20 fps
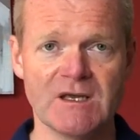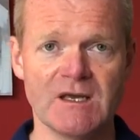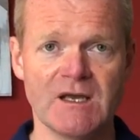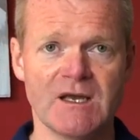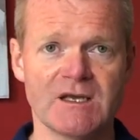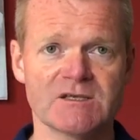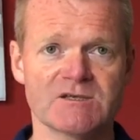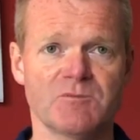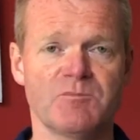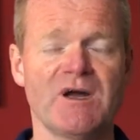
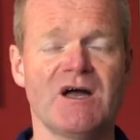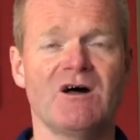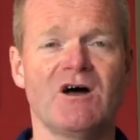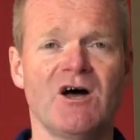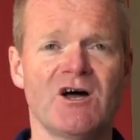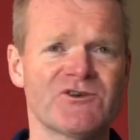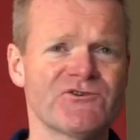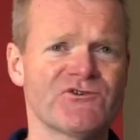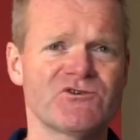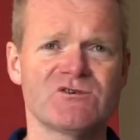It's about
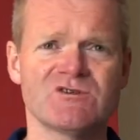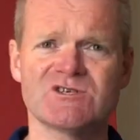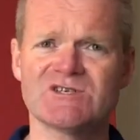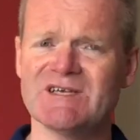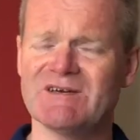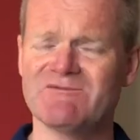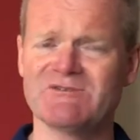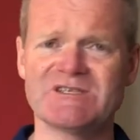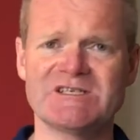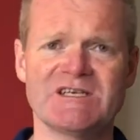
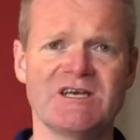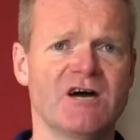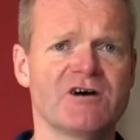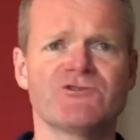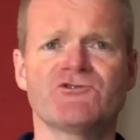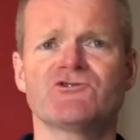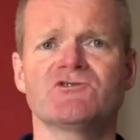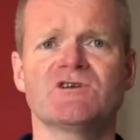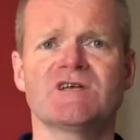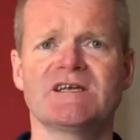170,
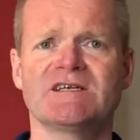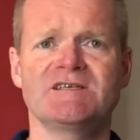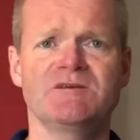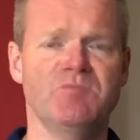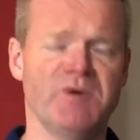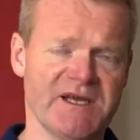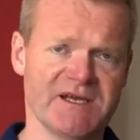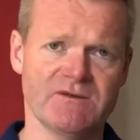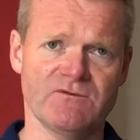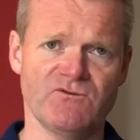180
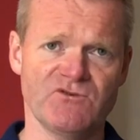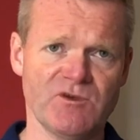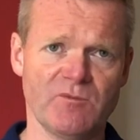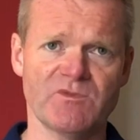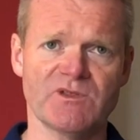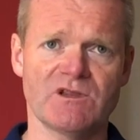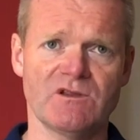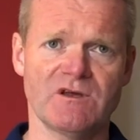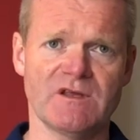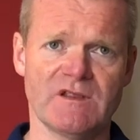pounds,
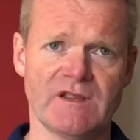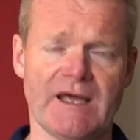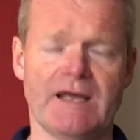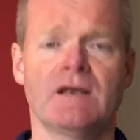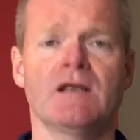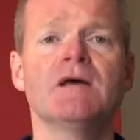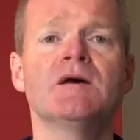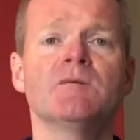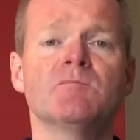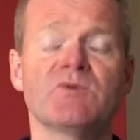something like that.
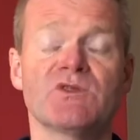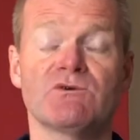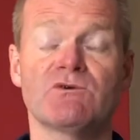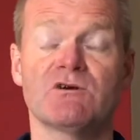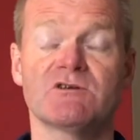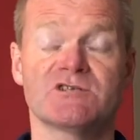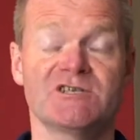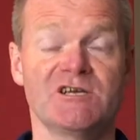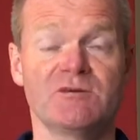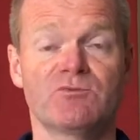But there are
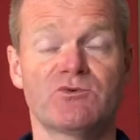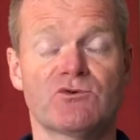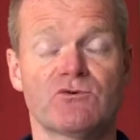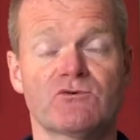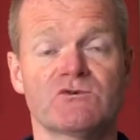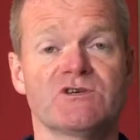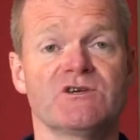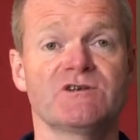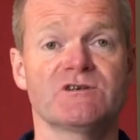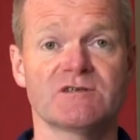cheaper
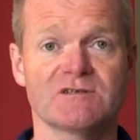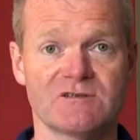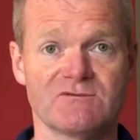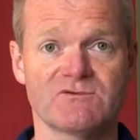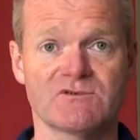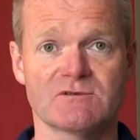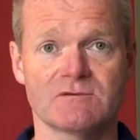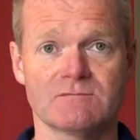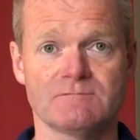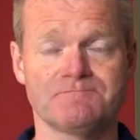alternatives.
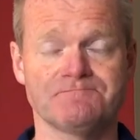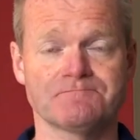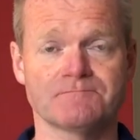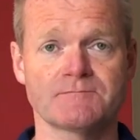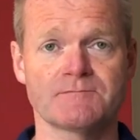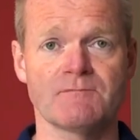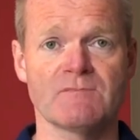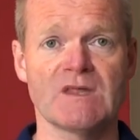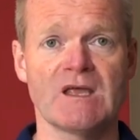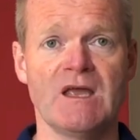
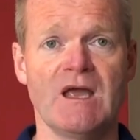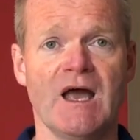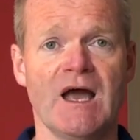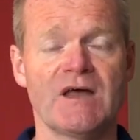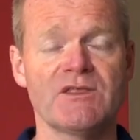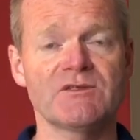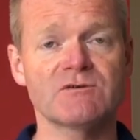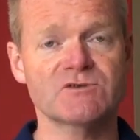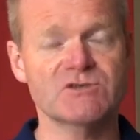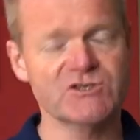
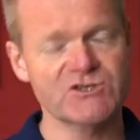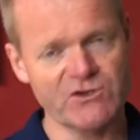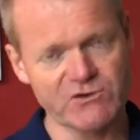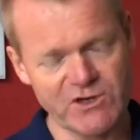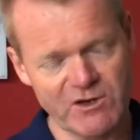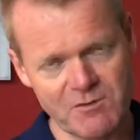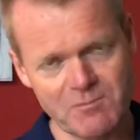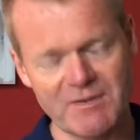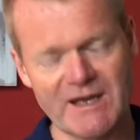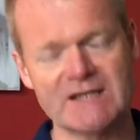And so
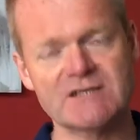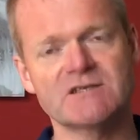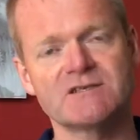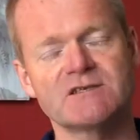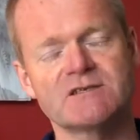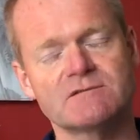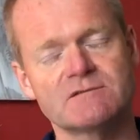going back to the